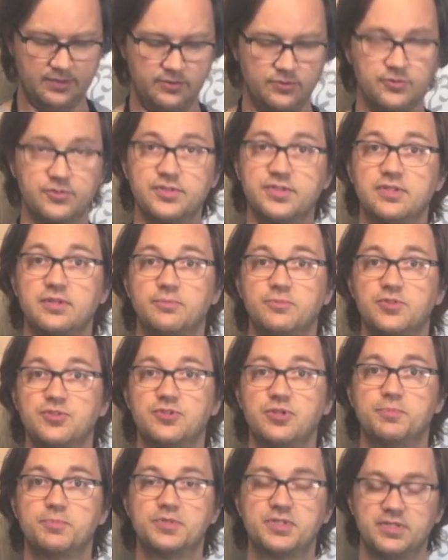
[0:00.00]
use some
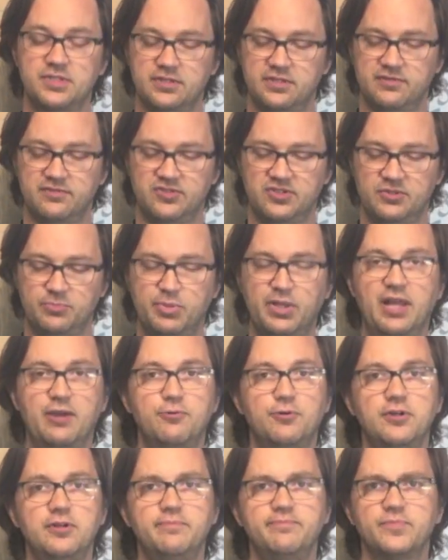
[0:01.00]
strips of uh,
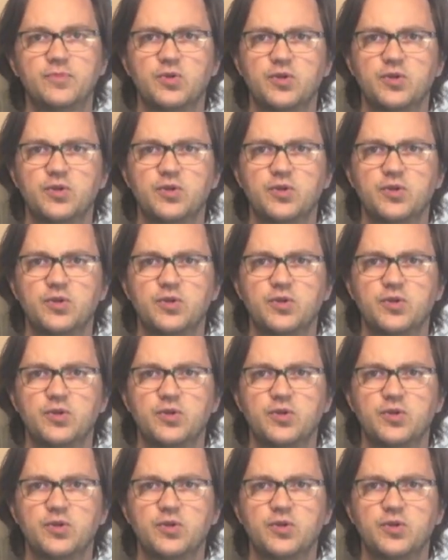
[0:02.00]
plywood,